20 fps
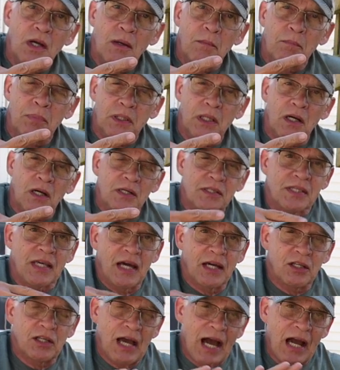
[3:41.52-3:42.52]
plugs
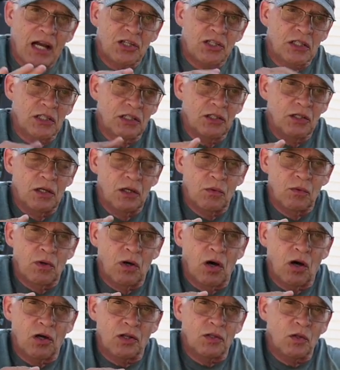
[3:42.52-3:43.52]
that actually
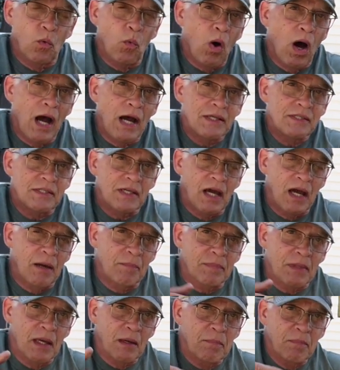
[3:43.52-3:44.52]
on the Wise
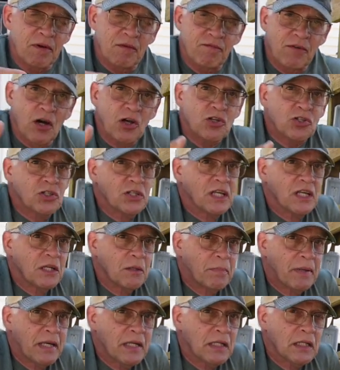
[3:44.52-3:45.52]
app they function
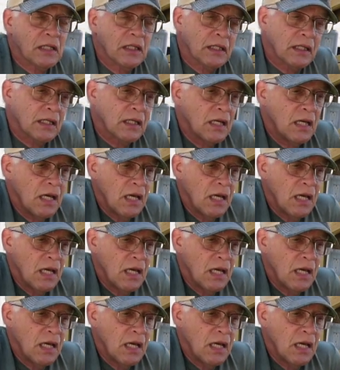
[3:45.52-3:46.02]
independently,